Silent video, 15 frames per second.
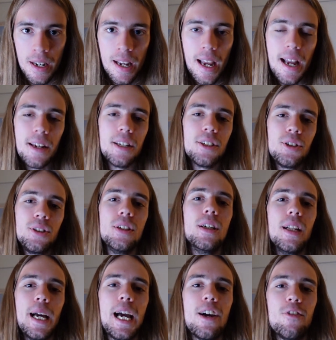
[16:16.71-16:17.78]
and to still
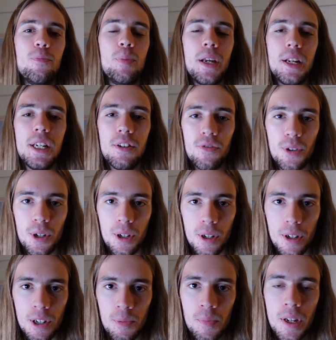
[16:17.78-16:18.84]
have pity for
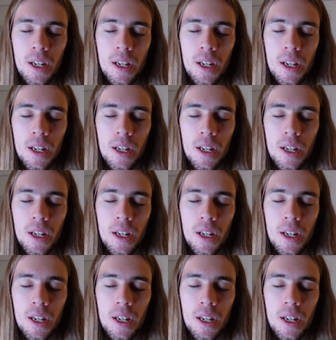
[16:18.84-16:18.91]
her.